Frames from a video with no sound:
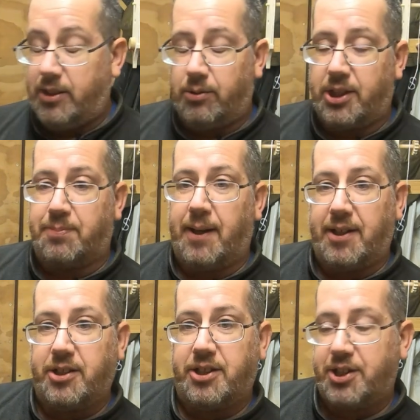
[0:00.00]
you would
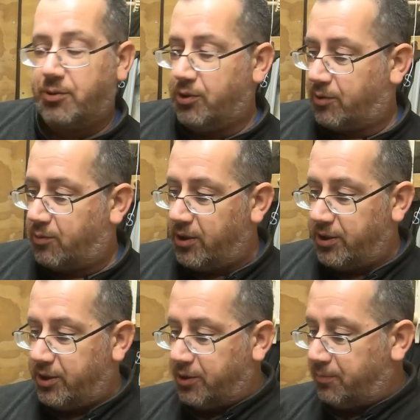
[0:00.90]
expect it to still look quite
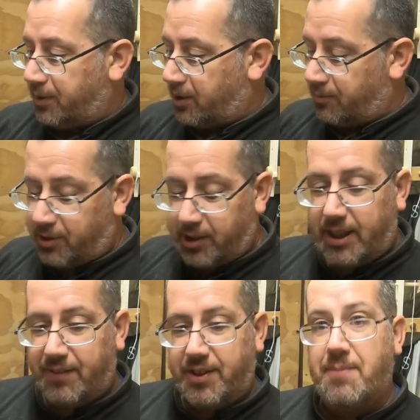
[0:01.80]
new, but I'm going to
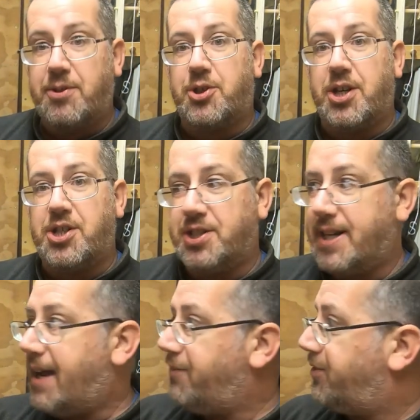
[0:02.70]
give a demonstration
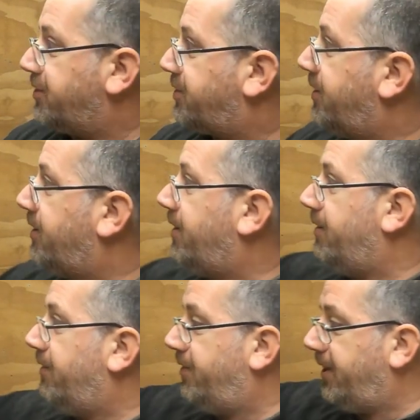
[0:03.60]
now that
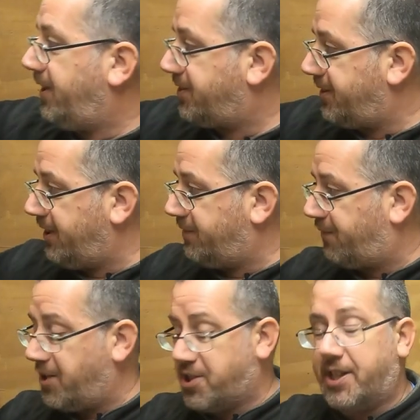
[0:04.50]
this is
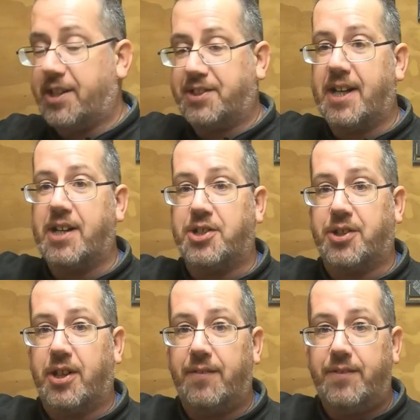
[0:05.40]
freshly untouched.
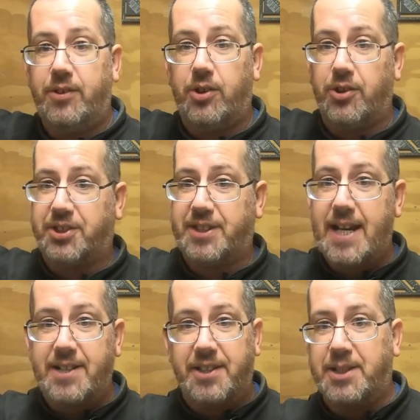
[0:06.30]
I've not
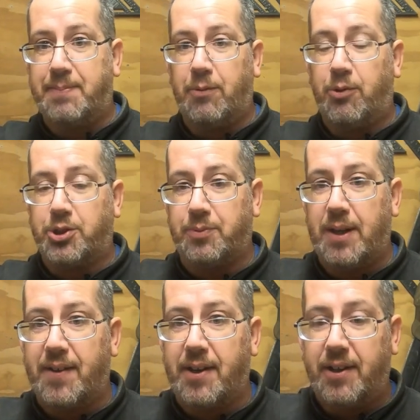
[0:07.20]
sanded this bit
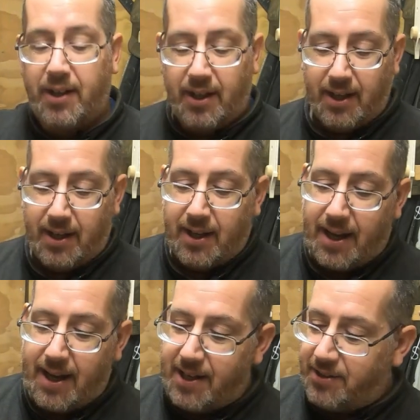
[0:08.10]
whatsoever.
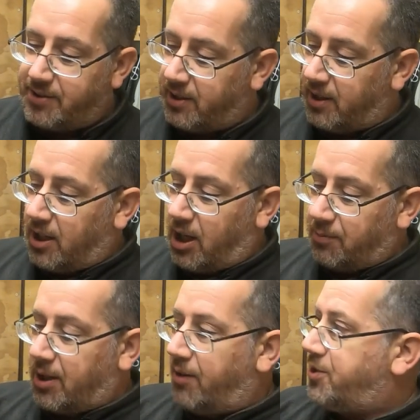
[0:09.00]
And I'm
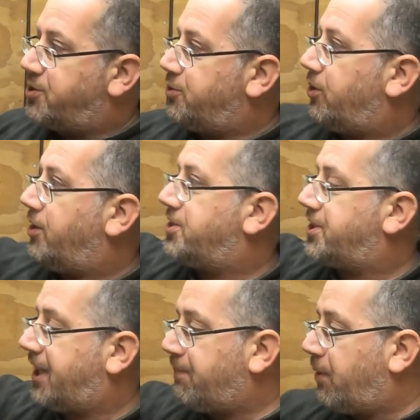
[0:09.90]
going to sort of like skip